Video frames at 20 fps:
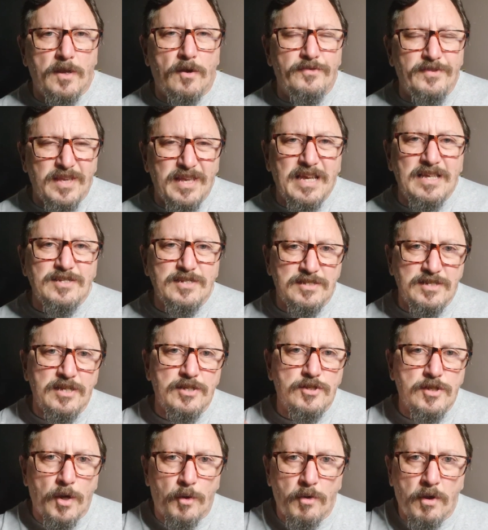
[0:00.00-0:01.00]
yes, it
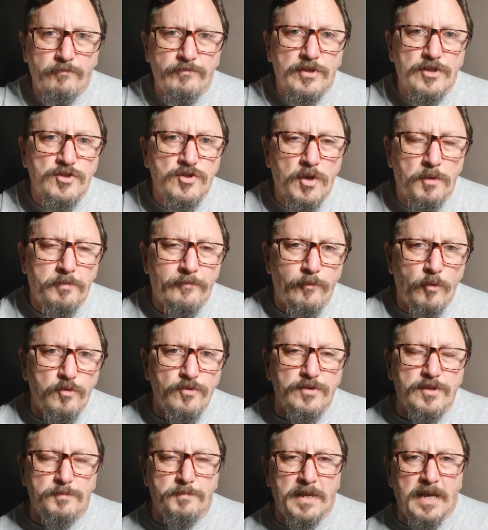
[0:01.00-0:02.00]
did go over the top of all
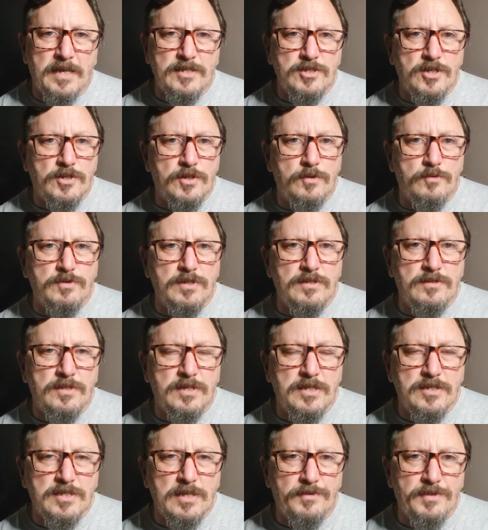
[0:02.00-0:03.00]
of the players, including
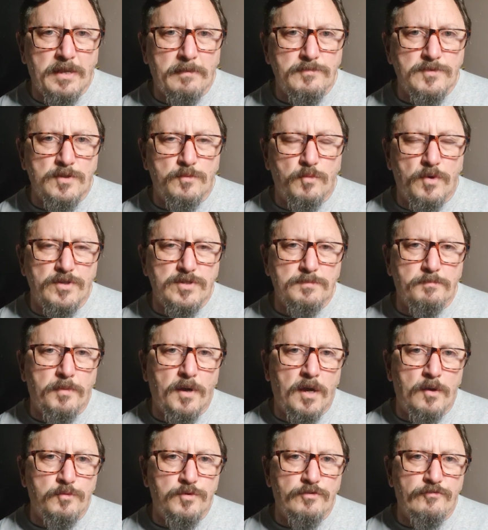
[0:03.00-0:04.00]
the Southampton ones, but
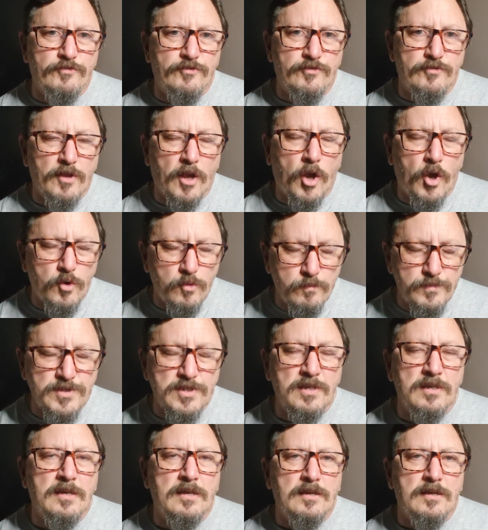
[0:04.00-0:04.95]
I would have hoped